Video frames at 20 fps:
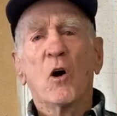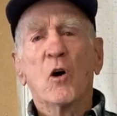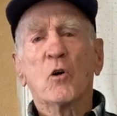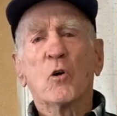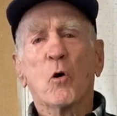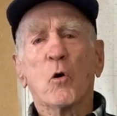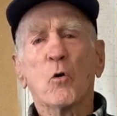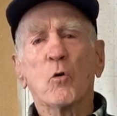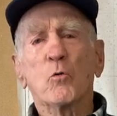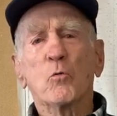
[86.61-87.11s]

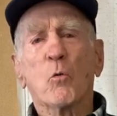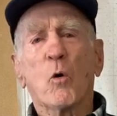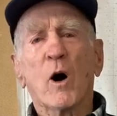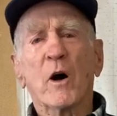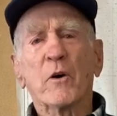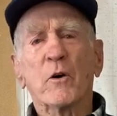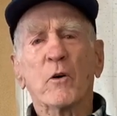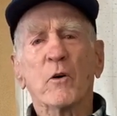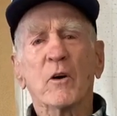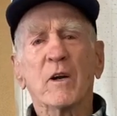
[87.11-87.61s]
Cold
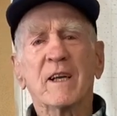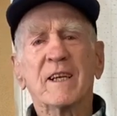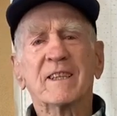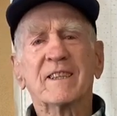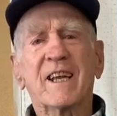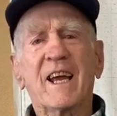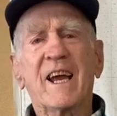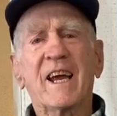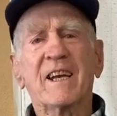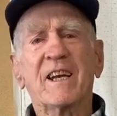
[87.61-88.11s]
water
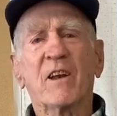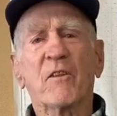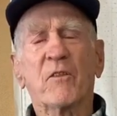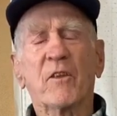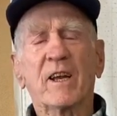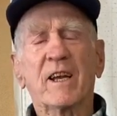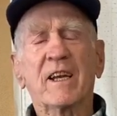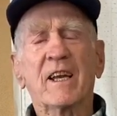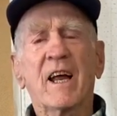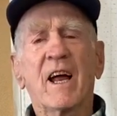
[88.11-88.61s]
is
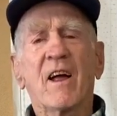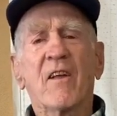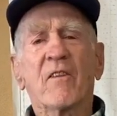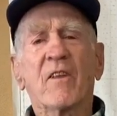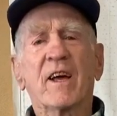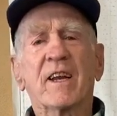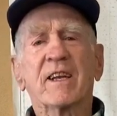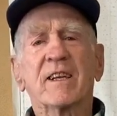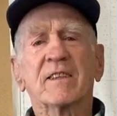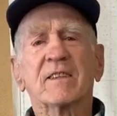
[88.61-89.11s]
anything
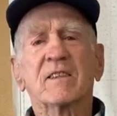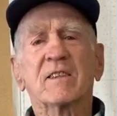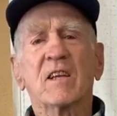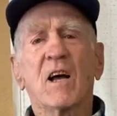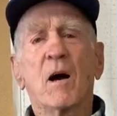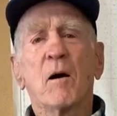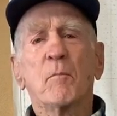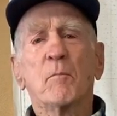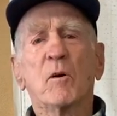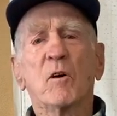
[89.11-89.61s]
that is
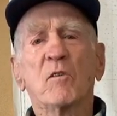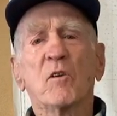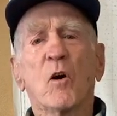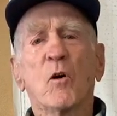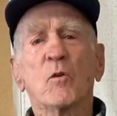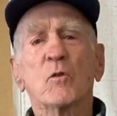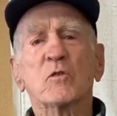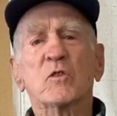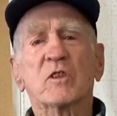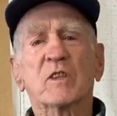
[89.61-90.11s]

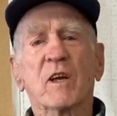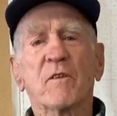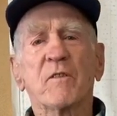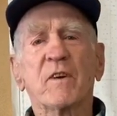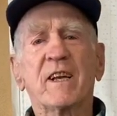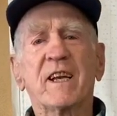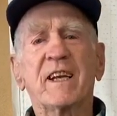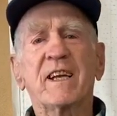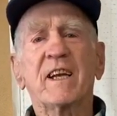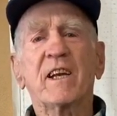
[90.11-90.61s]
below
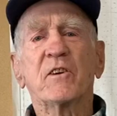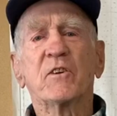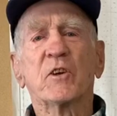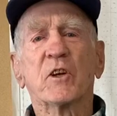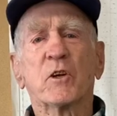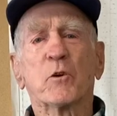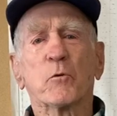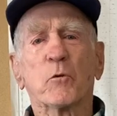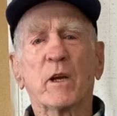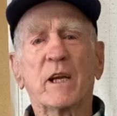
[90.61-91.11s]
70
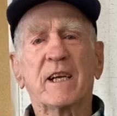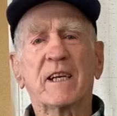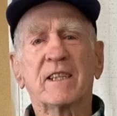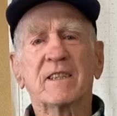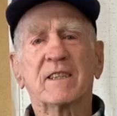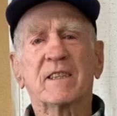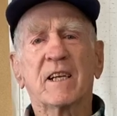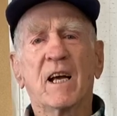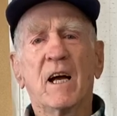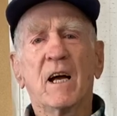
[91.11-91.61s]

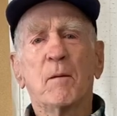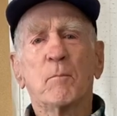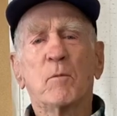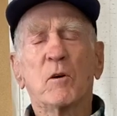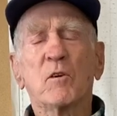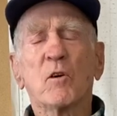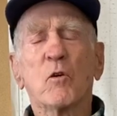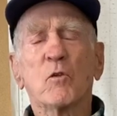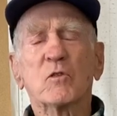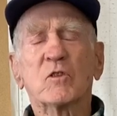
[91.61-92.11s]
degrees
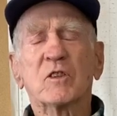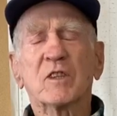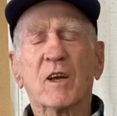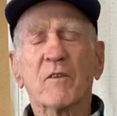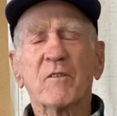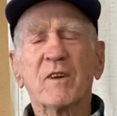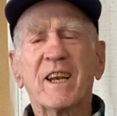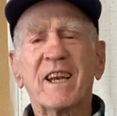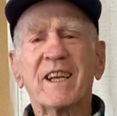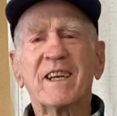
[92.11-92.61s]
below
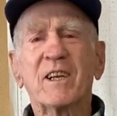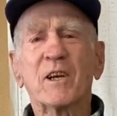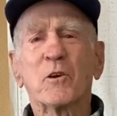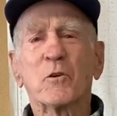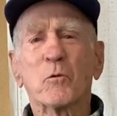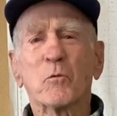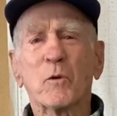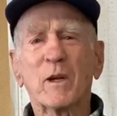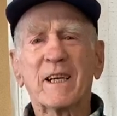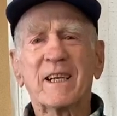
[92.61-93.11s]
70
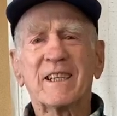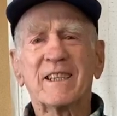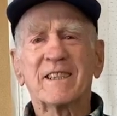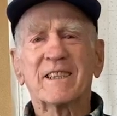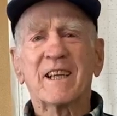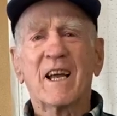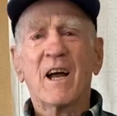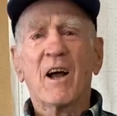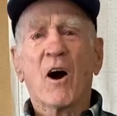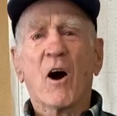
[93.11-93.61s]
degrees.